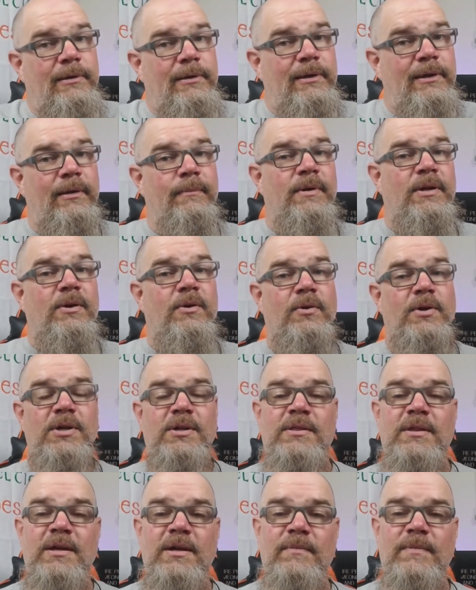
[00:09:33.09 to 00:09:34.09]
Let me know what you
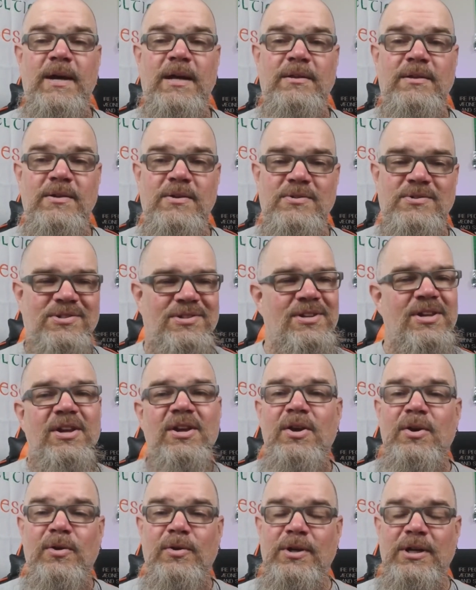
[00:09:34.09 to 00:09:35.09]
think about those.
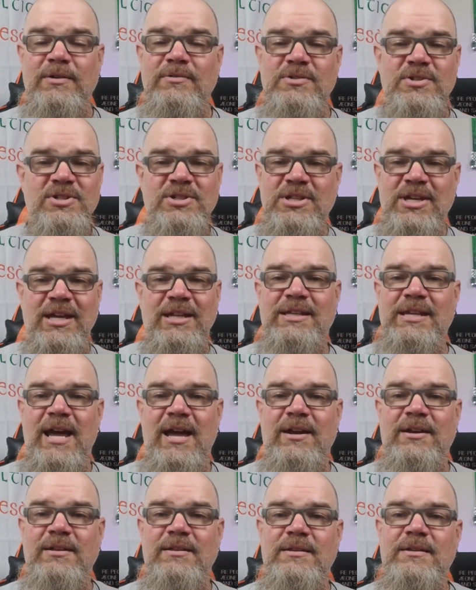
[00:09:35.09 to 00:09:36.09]
Or even just get
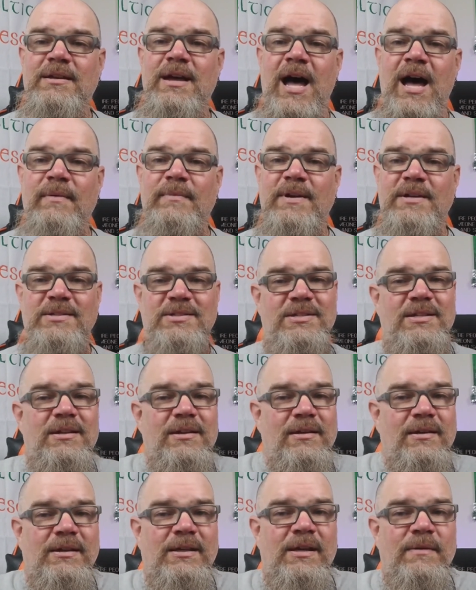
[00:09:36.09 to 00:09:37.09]
down in the comments
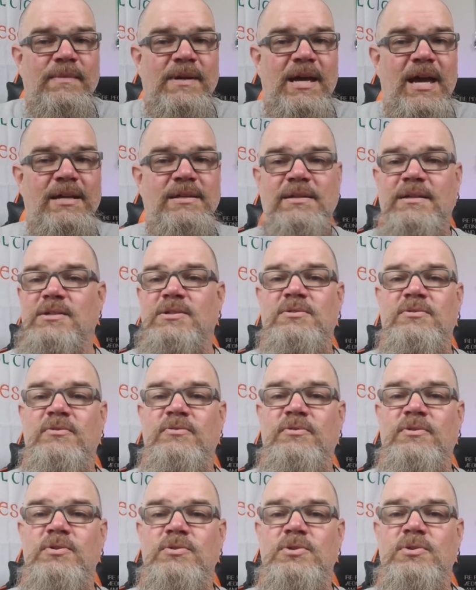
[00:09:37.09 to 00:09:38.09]
and give me ideas for
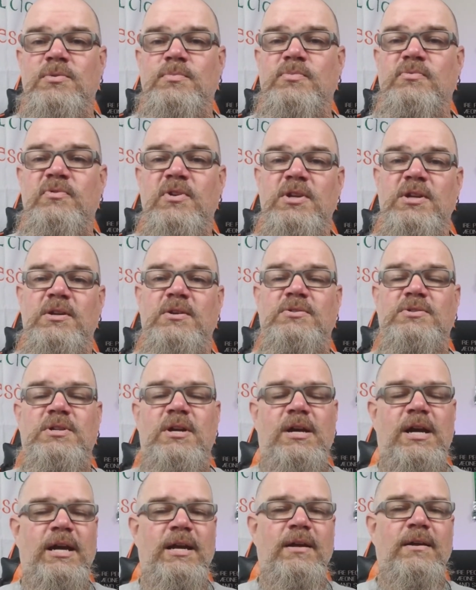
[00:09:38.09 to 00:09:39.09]
future videos, all
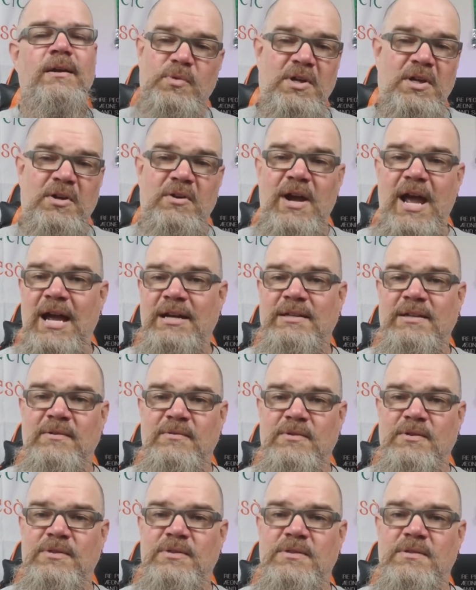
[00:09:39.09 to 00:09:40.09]
right? Interacting
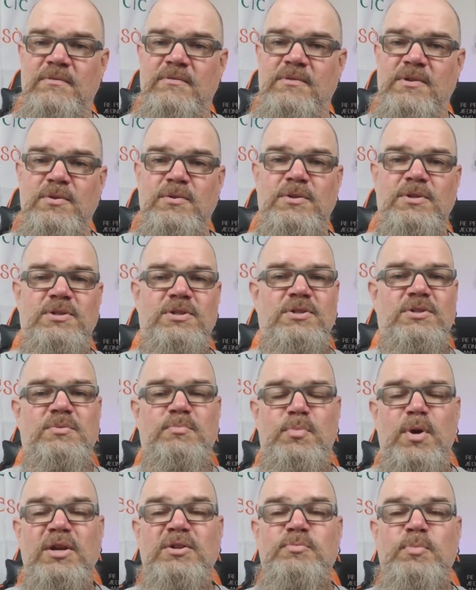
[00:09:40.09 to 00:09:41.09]
with the viewers is the
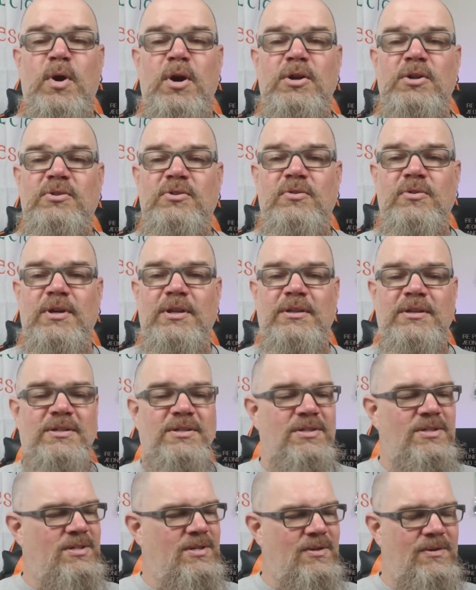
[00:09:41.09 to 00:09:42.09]
best part of doing this,
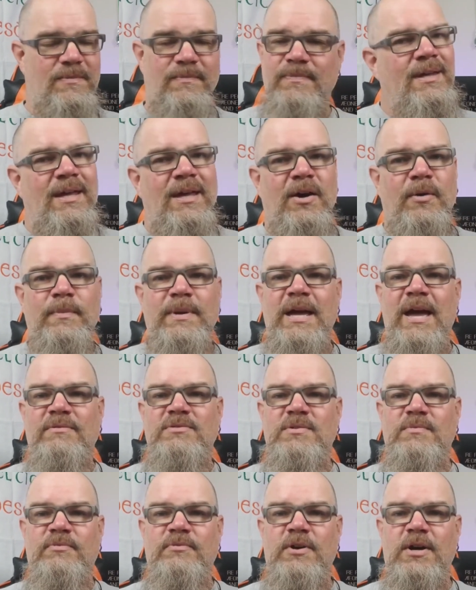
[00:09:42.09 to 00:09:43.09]
so help me have
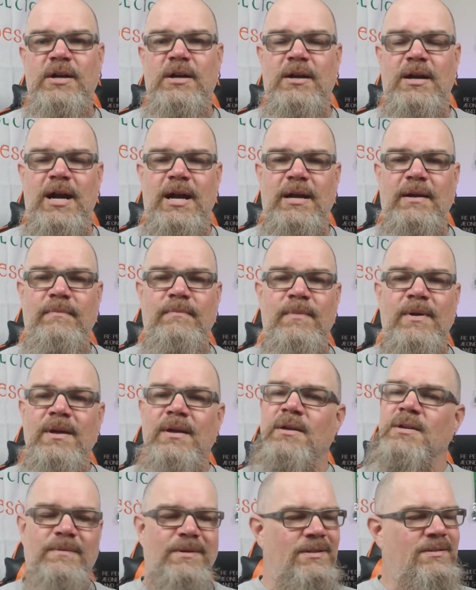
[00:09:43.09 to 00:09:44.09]
some fun, all right?
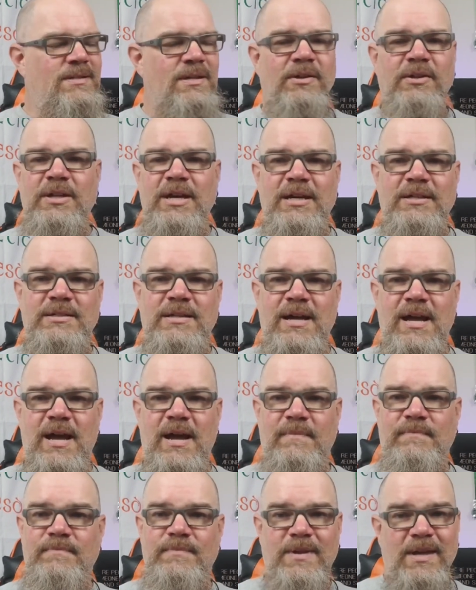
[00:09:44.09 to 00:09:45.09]
Until next
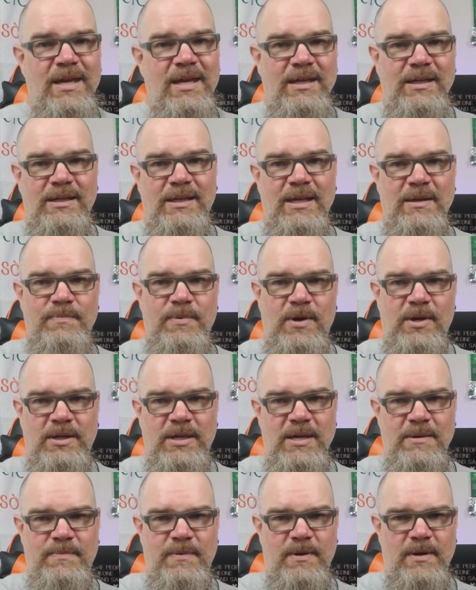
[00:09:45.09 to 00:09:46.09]
time, keep on
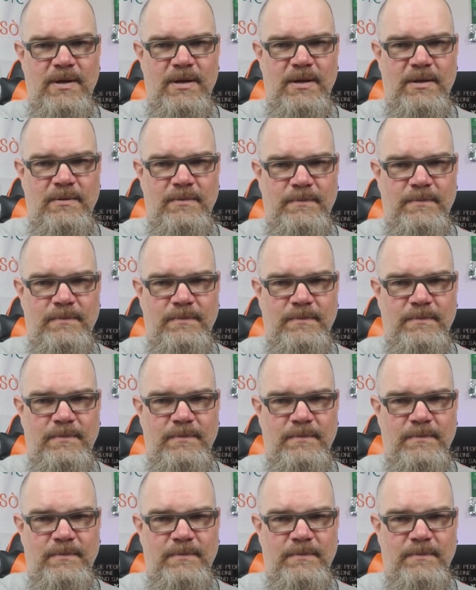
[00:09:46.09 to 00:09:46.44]
keeping on.